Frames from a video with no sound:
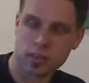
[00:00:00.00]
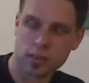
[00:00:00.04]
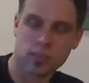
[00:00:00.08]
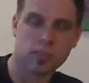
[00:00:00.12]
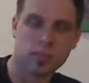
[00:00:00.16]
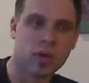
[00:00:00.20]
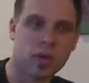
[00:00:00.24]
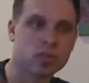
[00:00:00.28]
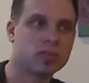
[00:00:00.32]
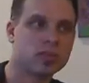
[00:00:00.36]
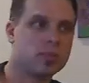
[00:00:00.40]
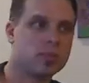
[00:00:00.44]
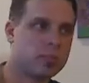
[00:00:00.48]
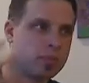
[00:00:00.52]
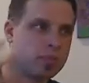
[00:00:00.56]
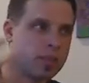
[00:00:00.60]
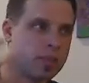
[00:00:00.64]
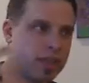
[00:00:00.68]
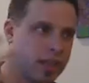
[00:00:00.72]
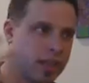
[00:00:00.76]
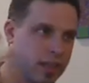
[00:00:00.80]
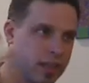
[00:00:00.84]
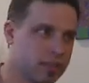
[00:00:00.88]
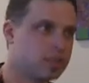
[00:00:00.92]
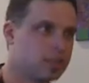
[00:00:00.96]

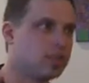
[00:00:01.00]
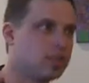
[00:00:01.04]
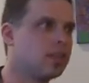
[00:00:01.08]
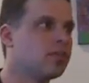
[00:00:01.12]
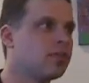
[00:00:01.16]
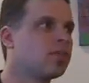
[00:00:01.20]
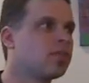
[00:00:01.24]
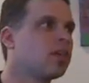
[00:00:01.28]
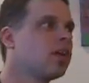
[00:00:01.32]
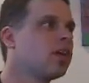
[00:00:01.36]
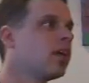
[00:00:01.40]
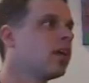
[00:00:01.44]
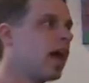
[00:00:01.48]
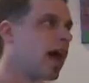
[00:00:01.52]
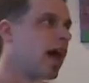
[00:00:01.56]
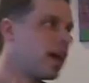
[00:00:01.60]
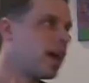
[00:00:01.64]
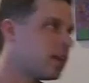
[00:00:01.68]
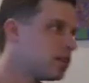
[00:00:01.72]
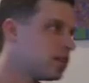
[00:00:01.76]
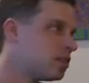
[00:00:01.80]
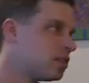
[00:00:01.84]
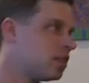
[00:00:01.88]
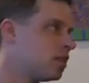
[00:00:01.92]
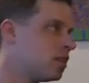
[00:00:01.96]
multiplicative,
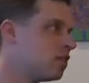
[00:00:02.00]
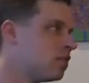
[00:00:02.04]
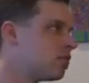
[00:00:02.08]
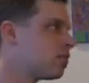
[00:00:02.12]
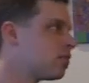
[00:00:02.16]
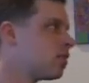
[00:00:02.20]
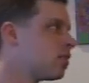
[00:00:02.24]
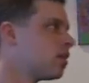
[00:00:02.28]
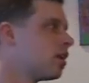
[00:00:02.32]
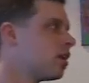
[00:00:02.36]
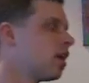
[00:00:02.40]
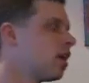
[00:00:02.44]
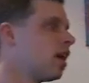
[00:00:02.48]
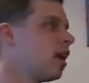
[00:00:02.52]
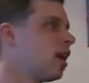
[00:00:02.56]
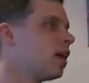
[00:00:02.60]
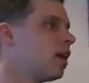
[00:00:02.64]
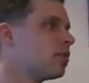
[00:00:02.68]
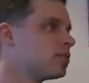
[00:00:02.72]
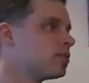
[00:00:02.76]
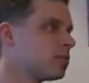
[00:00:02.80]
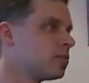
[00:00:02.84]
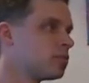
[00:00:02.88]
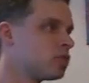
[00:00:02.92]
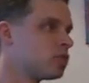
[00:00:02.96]
additive,
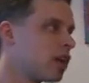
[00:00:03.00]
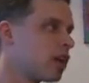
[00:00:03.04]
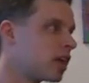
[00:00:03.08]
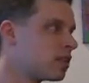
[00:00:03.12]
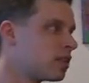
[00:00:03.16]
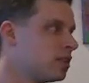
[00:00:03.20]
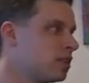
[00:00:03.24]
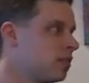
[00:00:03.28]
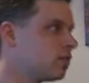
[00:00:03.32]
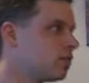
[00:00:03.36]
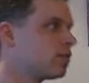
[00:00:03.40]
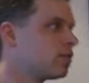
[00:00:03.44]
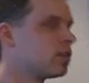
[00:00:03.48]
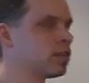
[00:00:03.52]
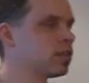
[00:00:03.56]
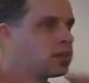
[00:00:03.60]
subtractive